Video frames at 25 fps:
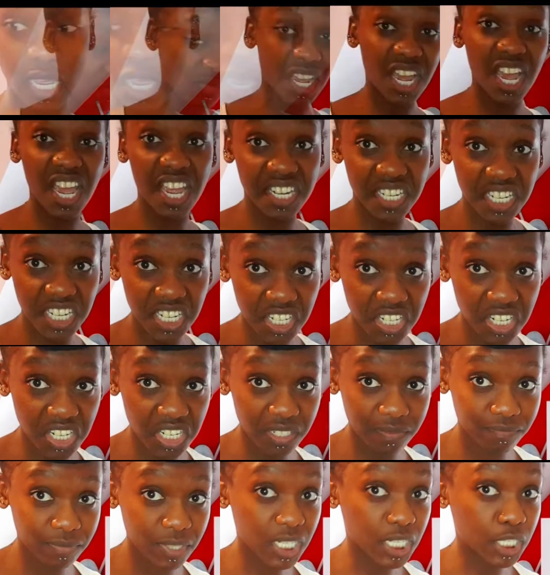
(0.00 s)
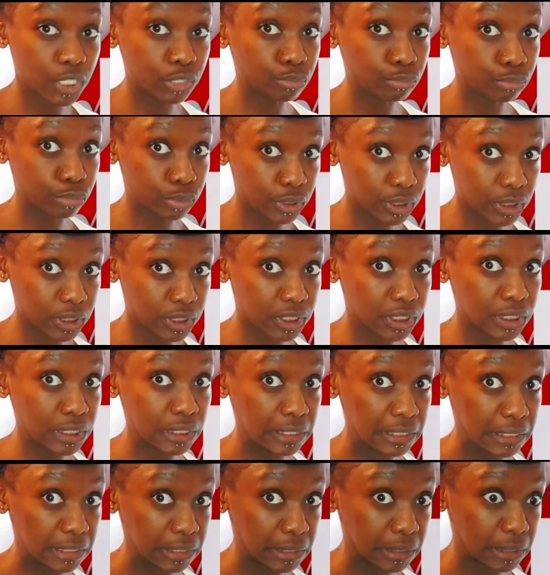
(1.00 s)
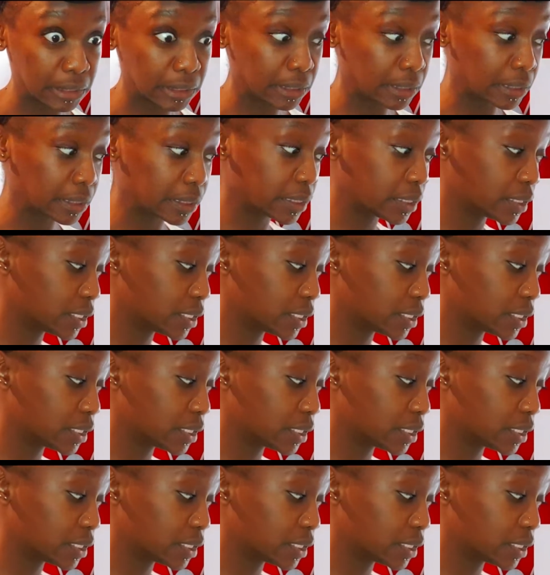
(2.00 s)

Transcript: I needed it. I really needed it.